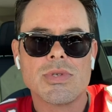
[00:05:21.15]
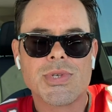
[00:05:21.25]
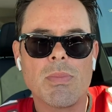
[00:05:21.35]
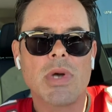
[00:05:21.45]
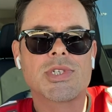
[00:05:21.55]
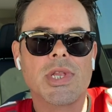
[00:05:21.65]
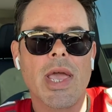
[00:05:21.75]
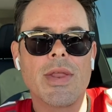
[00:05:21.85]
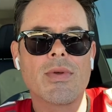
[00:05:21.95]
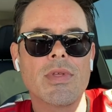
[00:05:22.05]
So much
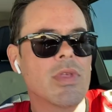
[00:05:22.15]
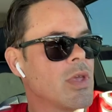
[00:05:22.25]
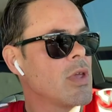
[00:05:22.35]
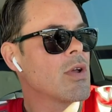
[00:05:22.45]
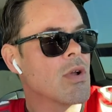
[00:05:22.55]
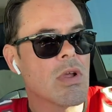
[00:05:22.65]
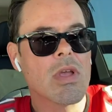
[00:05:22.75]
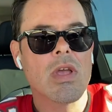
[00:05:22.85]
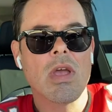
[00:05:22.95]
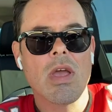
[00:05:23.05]
later in the year,
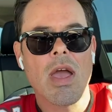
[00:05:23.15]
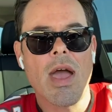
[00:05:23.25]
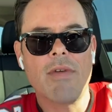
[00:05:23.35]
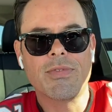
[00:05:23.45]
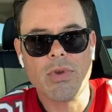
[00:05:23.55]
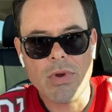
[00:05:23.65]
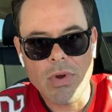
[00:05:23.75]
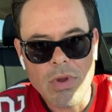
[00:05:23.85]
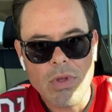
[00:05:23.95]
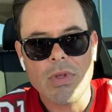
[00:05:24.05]

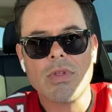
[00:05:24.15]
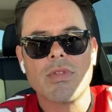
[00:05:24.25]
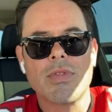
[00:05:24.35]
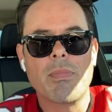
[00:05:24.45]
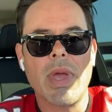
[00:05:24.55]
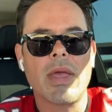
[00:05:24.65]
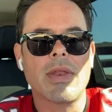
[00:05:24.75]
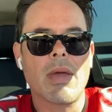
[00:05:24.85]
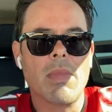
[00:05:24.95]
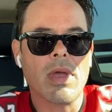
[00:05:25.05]
after the
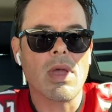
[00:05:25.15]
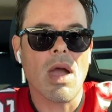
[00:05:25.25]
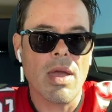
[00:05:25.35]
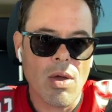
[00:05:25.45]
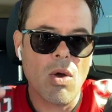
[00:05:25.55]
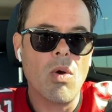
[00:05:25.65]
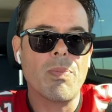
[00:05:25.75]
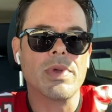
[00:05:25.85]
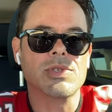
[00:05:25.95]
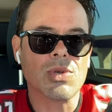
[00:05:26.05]
pandemic, I hope,
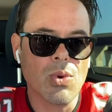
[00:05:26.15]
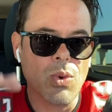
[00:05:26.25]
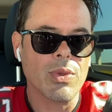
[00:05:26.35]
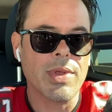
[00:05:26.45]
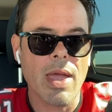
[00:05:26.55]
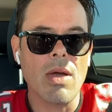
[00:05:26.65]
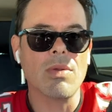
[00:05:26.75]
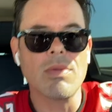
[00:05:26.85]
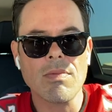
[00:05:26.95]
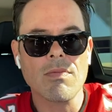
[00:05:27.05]
is cooled
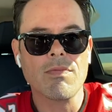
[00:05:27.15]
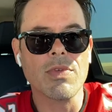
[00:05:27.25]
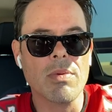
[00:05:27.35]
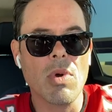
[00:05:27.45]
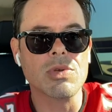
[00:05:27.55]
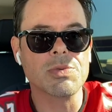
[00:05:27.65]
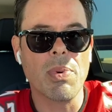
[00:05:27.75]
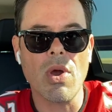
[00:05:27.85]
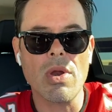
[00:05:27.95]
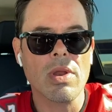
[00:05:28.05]
down for the most
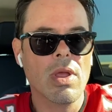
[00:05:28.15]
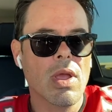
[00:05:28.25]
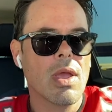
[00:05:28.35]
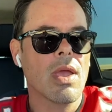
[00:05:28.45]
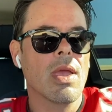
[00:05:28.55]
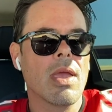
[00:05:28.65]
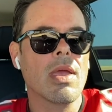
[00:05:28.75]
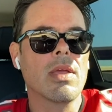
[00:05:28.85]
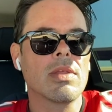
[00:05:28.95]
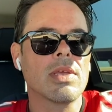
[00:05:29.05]
part.
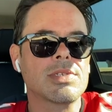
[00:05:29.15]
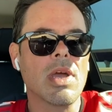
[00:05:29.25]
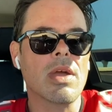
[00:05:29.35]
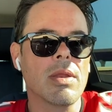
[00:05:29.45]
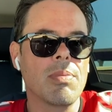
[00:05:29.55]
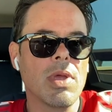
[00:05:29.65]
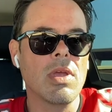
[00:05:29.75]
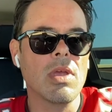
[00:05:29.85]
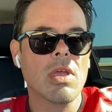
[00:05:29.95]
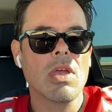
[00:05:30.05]
And it's not going to
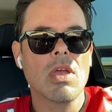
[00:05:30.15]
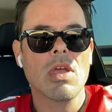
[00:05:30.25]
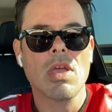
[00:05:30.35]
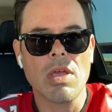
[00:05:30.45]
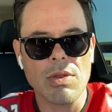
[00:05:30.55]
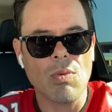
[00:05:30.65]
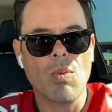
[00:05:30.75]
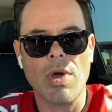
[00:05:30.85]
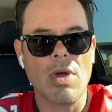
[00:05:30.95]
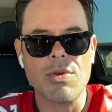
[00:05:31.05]
be in
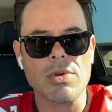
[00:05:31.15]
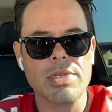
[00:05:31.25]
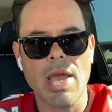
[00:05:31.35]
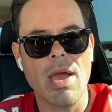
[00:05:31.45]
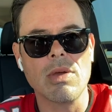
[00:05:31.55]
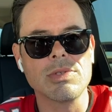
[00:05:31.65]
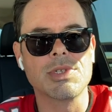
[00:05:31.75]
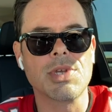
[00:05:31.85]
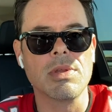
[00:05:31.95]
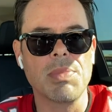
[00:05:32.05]
one hundred towns.
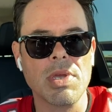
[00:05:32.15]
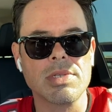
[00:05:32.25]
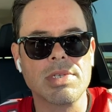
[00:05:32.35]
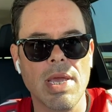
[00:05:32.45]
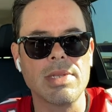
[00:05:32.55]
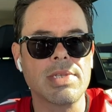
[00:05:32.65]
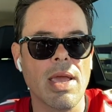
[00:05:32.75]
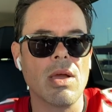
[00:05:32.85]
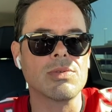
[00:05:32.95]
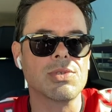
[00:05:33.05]
It's going to be in ten
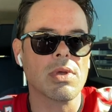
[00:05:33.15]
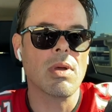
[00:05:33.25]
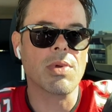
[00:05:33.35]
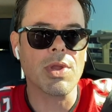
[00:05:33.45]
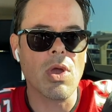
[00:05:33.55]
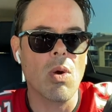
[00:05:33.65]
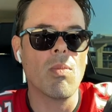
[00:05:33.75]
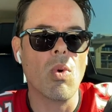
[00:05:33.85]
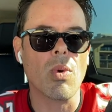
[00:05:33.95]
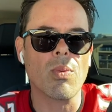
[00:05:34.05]
towns. I'm going to go
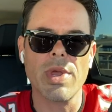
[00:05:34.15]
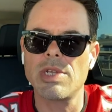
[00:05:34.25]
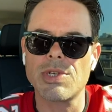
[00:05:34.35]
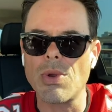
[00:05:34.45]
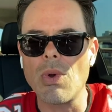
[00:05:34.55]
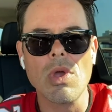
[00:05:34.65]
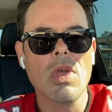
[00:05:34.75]
more regional.